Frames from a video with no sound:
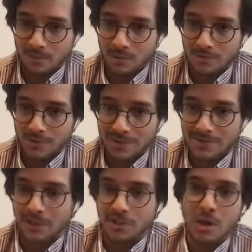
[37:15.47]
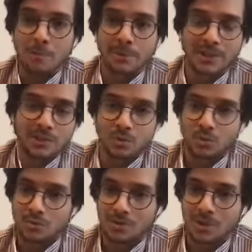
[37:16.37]
No, they started jumping
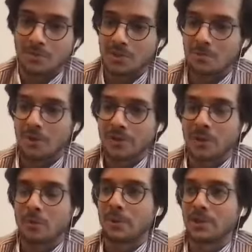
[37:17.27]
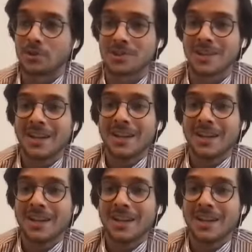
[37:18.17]
into some other competitors,